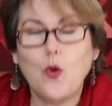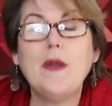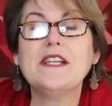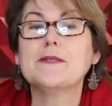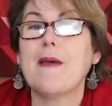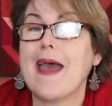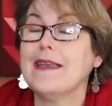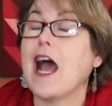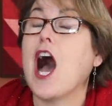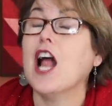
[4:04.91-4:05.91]
We
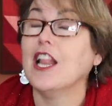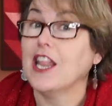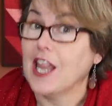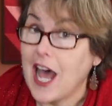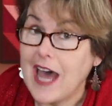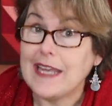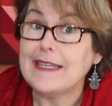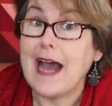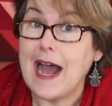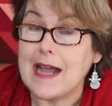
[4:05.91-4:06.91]
spend a lot of
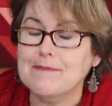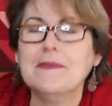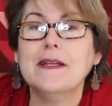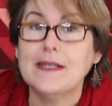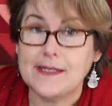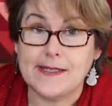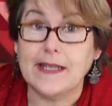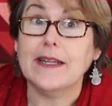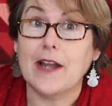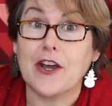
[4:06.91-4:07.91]
time
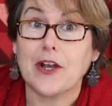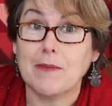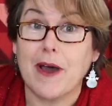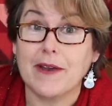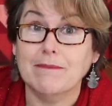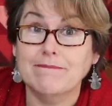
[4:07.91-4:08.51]
sitting on our bottom.